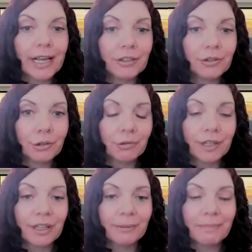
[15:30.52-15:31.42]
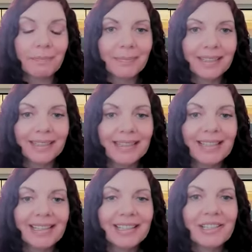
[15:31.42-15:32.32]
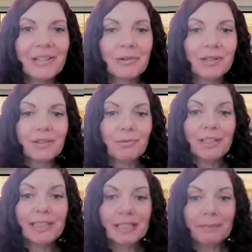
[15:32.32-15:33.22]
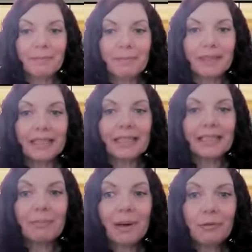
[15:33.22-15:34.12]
your natural rhythm. Mm-hmm. So it's really it's